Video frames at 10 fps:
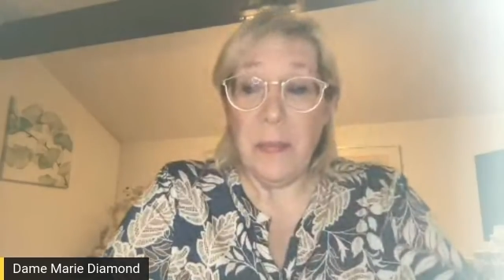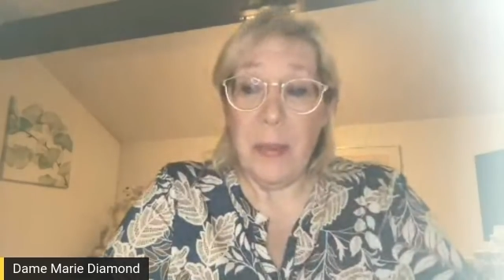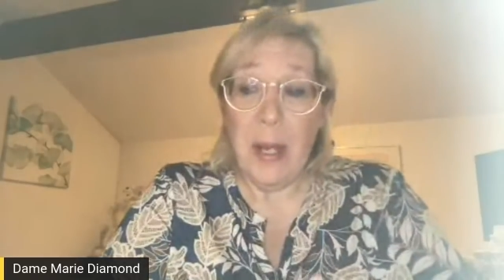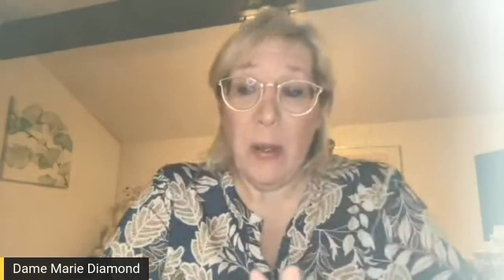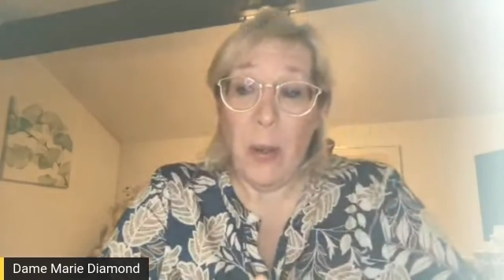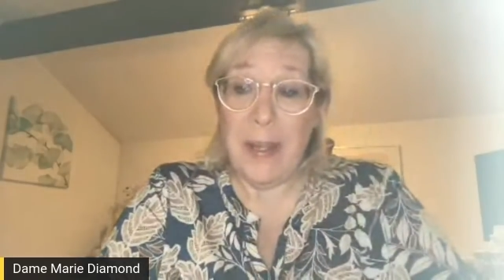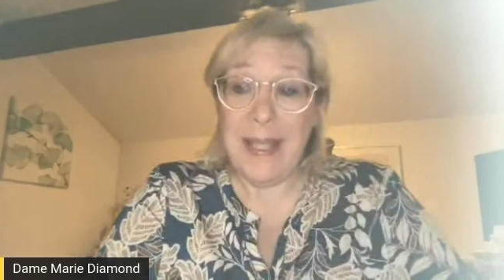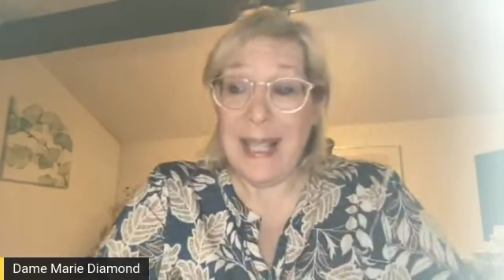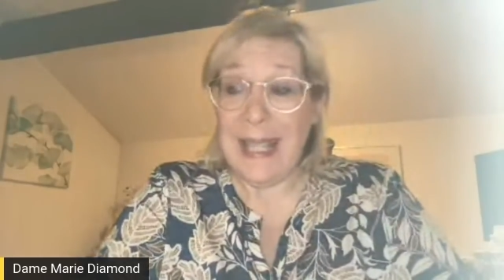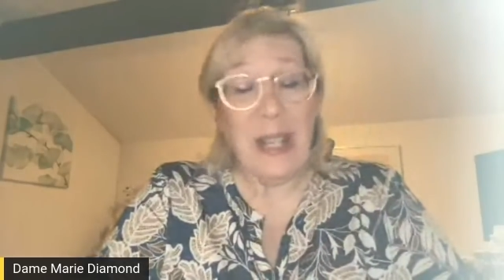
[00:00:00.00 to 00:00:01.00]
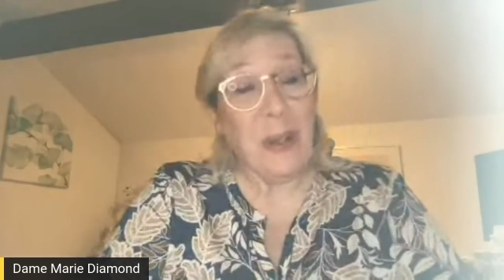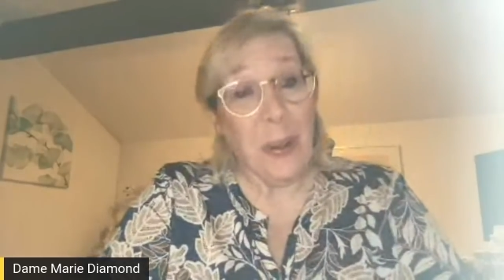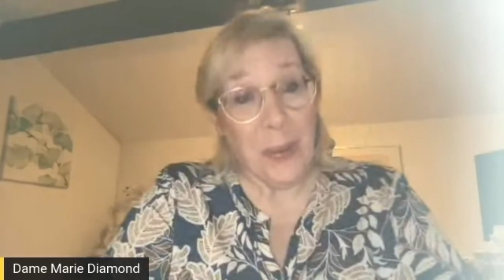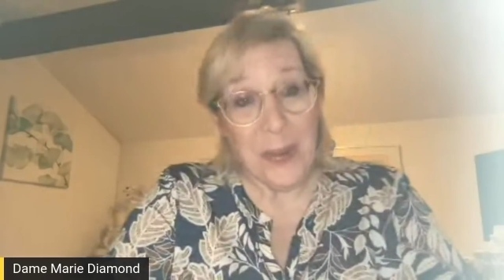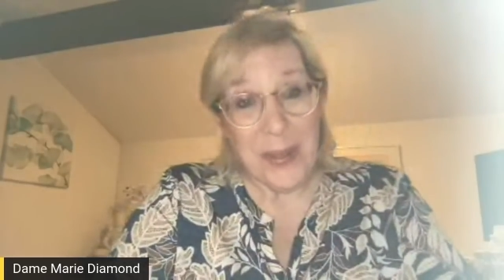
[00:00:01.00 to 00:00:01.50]
we are always setting
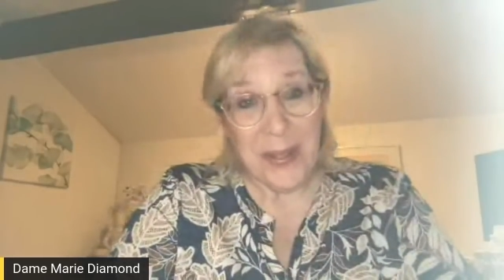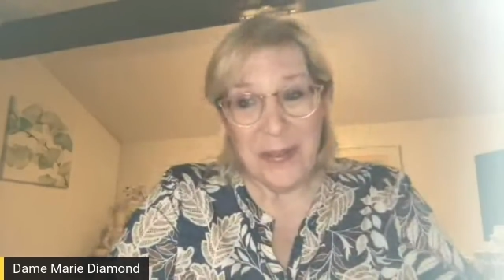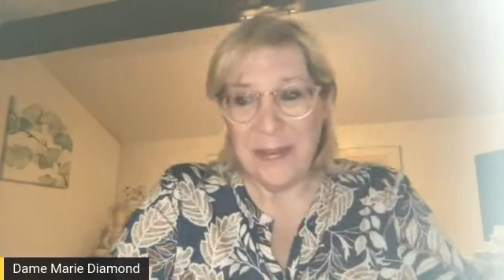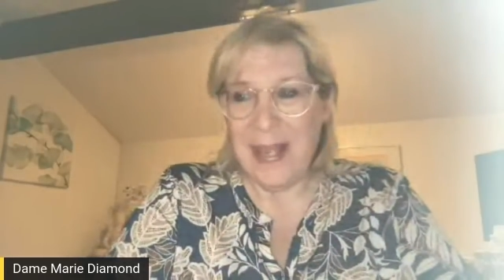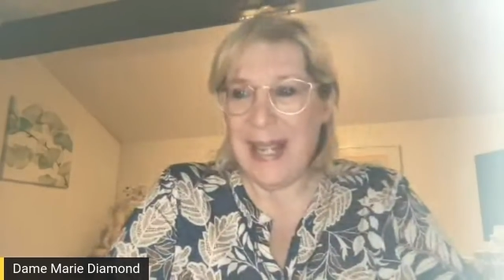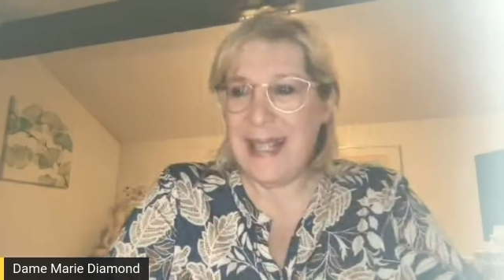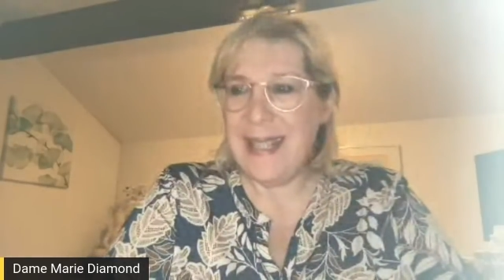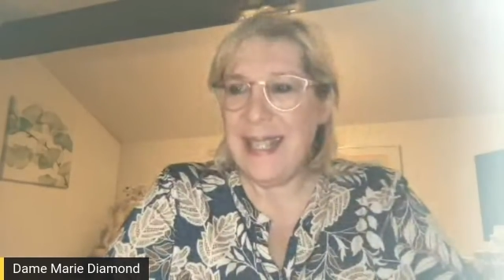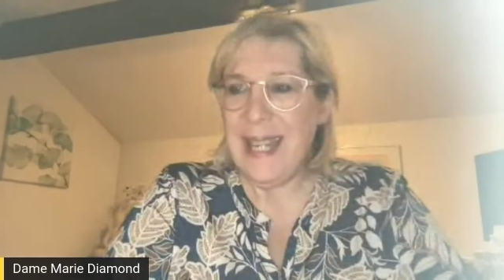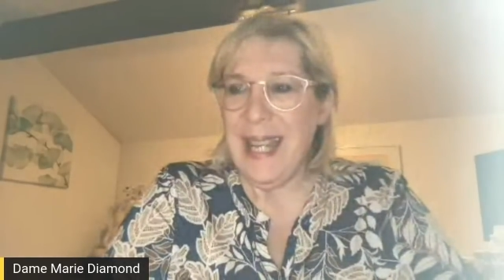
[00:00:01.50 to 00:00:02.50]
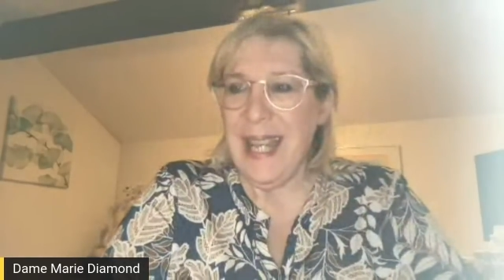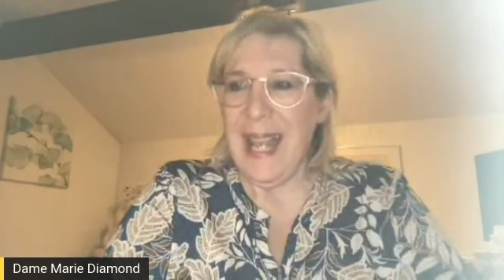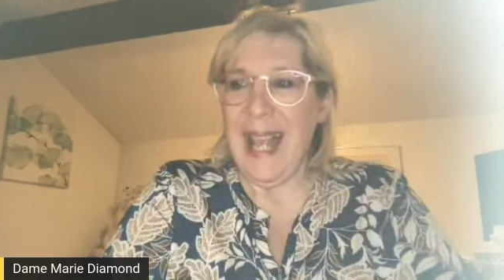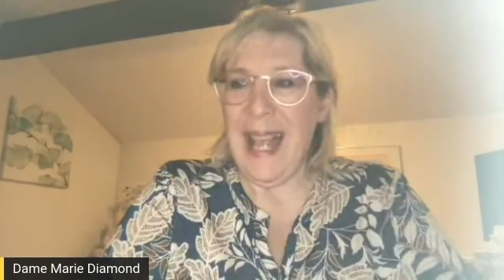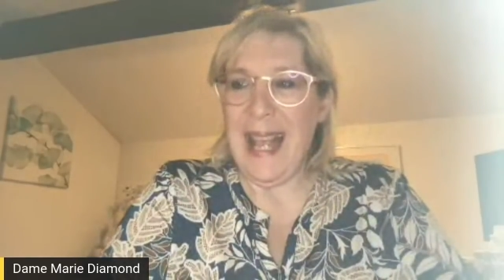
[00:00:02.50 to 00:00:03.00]
goals, right?
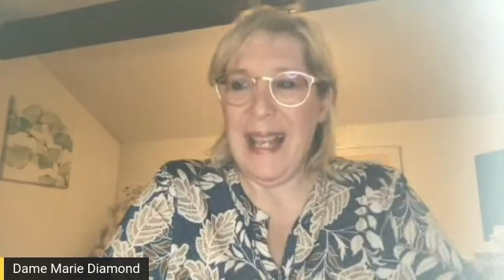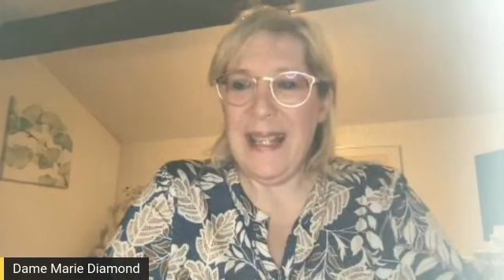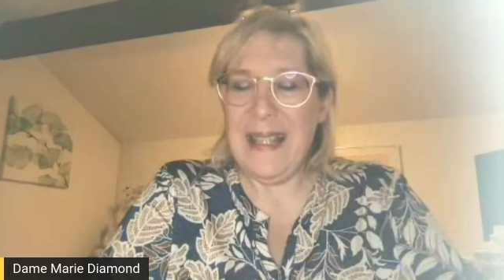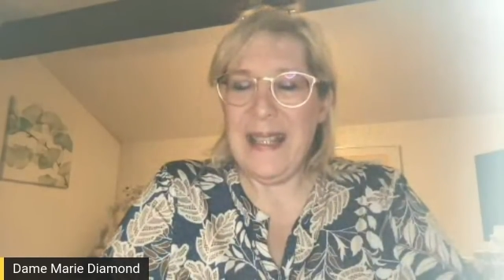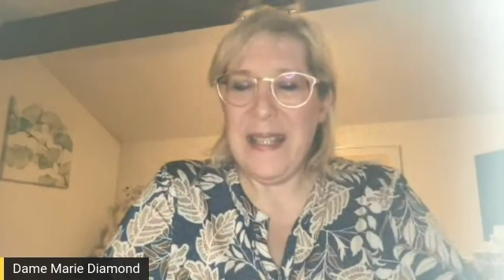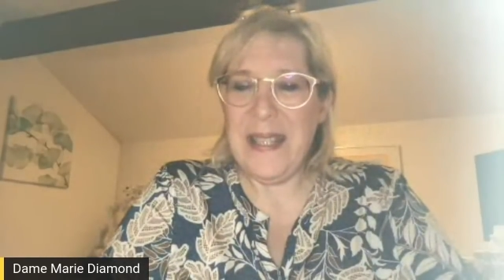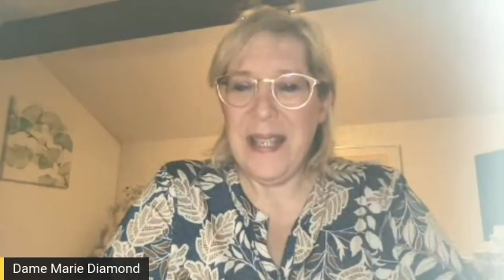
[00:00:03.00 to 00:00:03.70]
And